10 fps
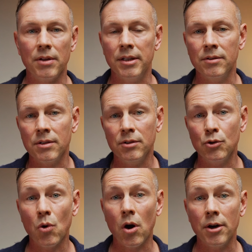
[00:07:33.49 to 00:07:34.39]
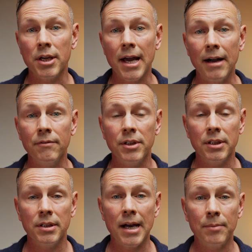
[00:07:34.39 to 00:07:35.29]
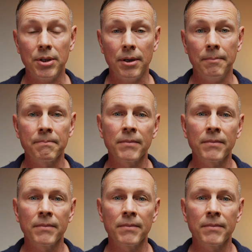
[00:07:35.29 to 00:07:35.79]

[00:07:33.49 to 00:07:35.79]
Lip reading: lens since you already have the adapter.